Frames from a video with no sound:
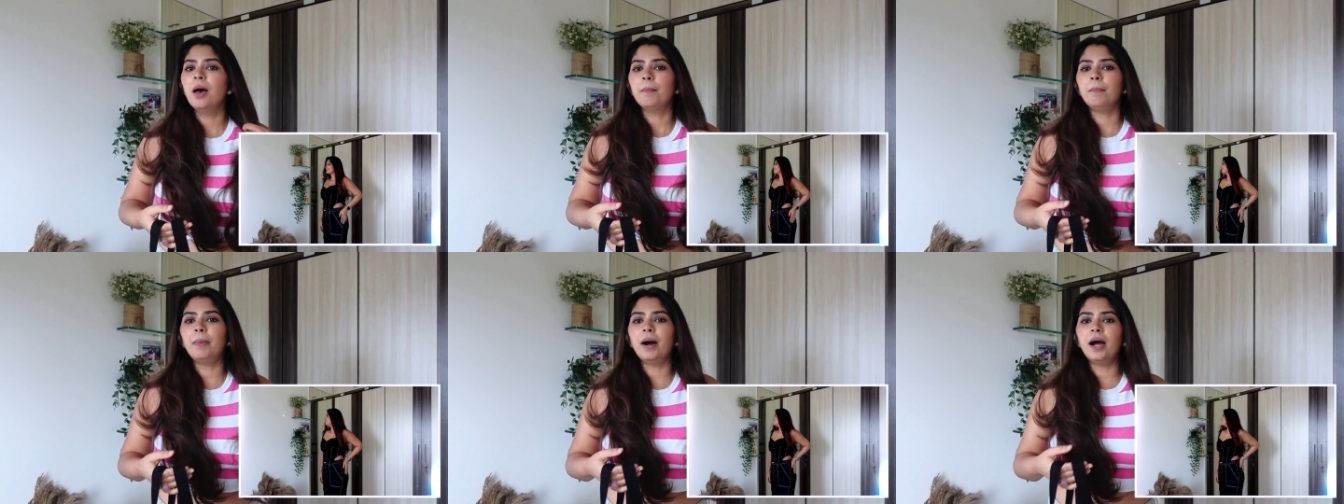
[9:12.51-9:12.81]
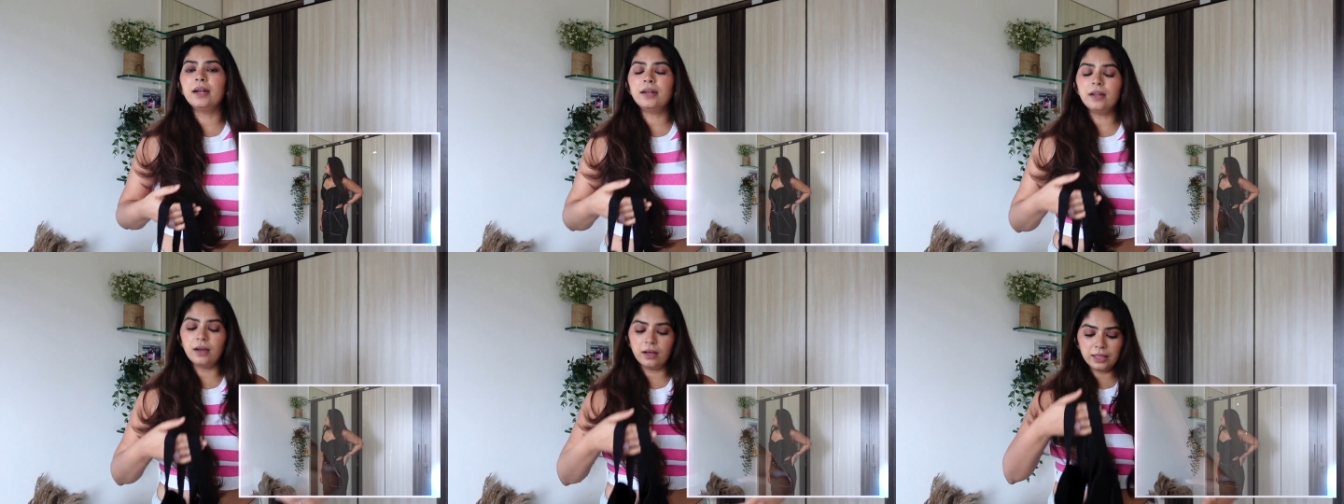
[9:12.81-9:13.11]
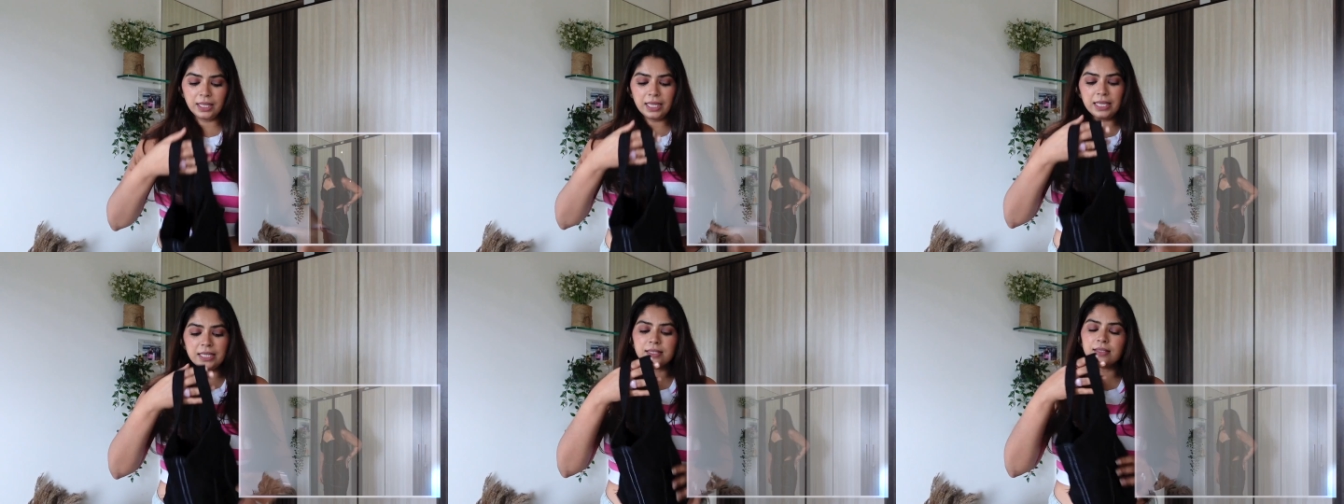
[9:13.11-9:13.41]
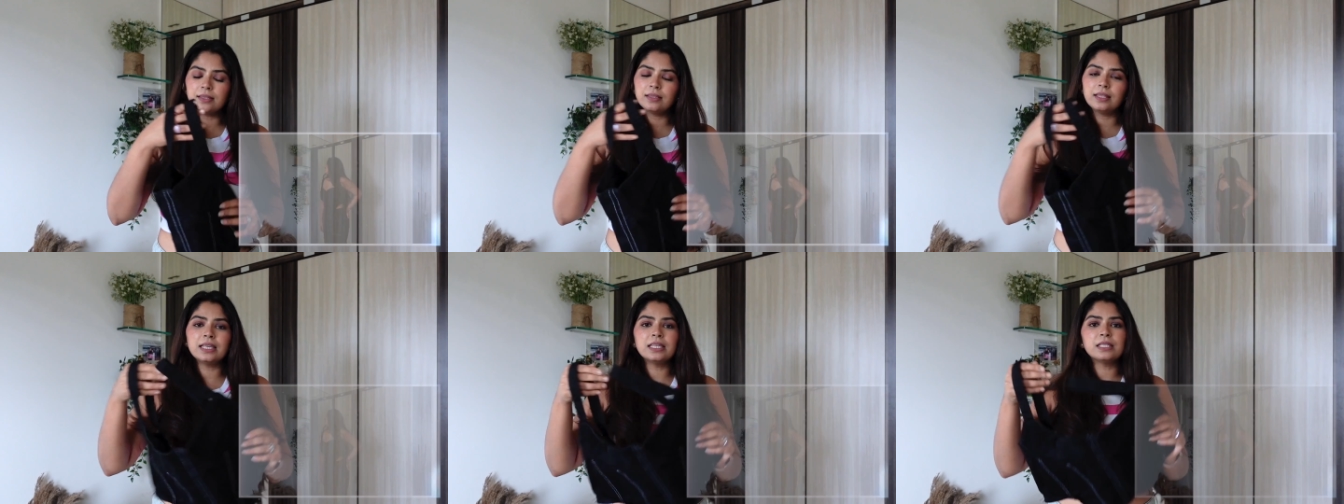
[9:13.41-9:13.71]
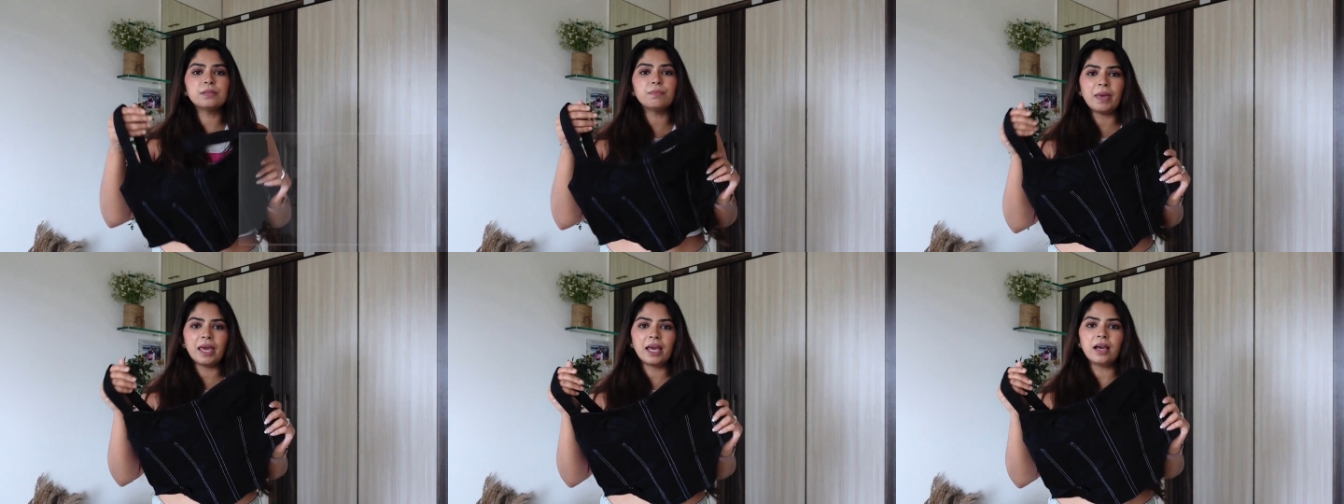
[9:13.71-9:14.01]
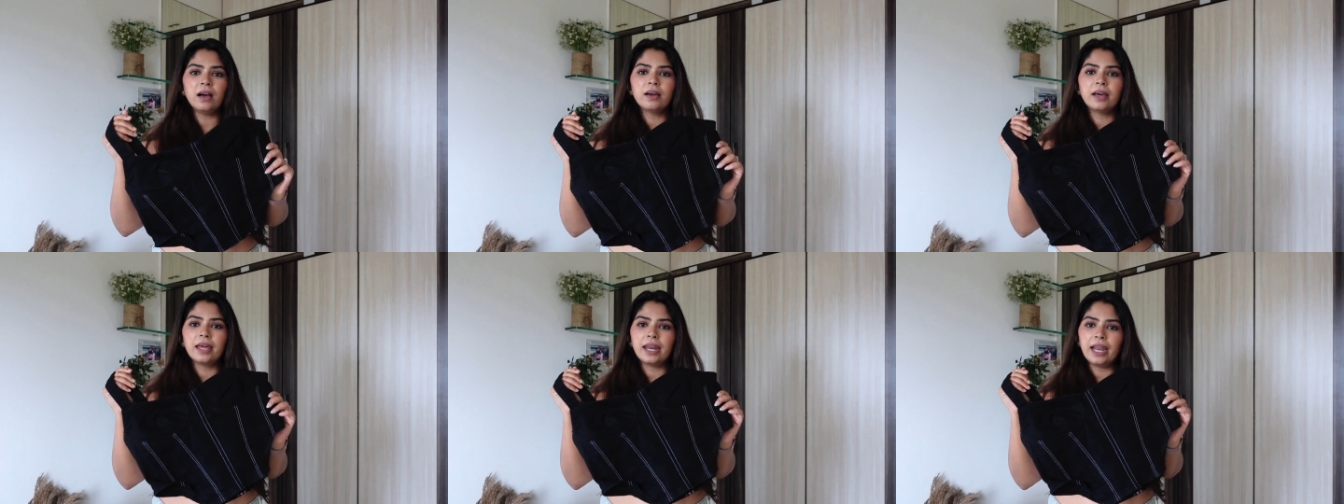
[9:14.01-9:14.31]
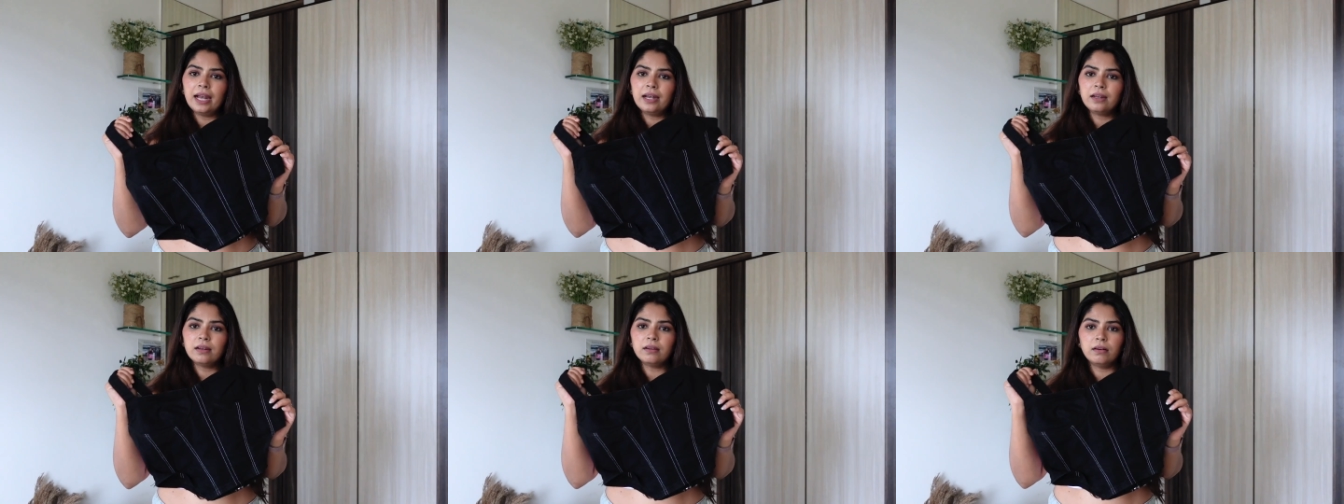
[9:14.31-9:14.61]
But these make a
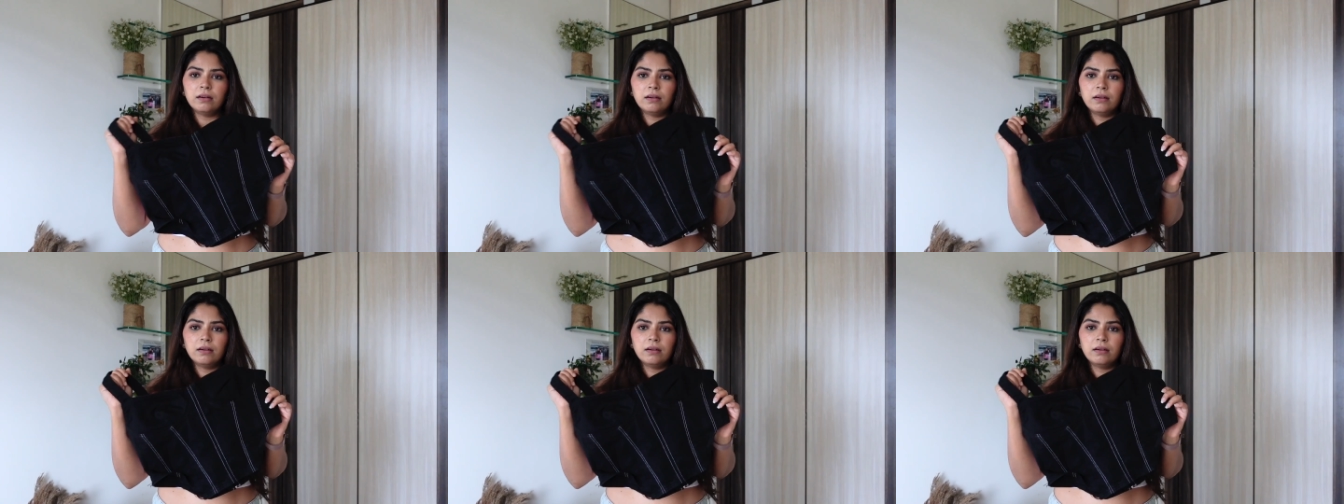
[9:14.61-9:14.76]
great